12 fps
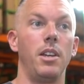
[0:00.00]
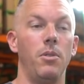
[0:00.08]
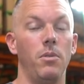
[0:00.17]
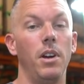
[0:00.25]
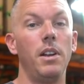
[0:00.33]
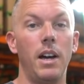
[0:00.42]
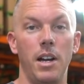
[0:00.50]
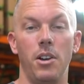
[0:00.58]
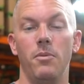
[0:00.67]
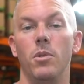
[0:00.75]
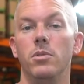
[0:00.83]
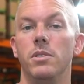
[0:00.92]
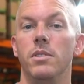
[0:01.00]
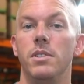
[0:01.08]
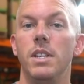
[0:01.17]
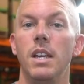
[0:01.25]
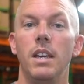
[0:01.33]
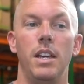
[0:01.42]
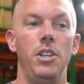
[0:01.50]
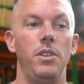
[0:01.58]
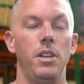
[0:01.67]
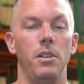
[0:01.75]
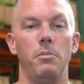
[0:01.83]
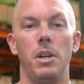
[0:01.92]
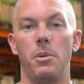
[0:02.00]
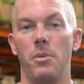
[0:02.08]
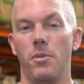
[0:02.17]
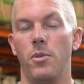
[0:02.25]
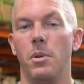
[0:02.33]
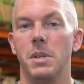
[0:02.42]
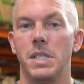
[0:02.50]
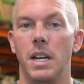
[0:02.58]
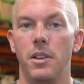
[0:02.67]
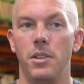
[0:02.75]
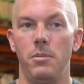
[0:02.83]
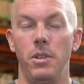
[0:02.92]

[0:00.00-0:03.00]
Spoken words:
can run higher voltage, and you get better performance out of them.